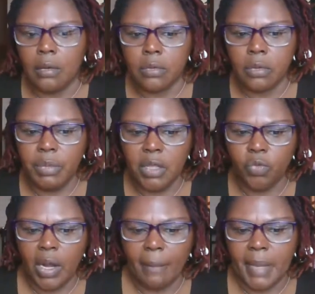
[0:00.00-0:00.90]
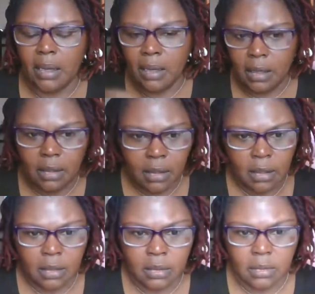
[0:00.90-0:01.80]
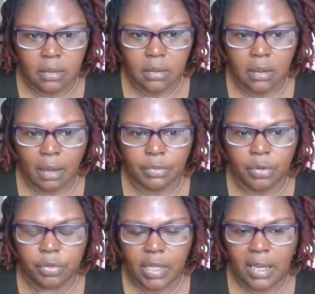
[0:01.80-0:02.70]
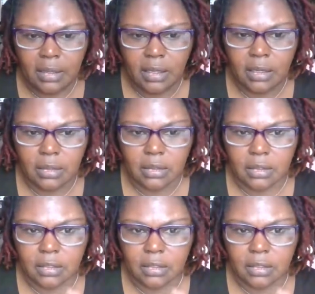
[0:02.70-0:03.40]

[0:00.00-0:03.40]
You mean when I'm in it and I'm creating it?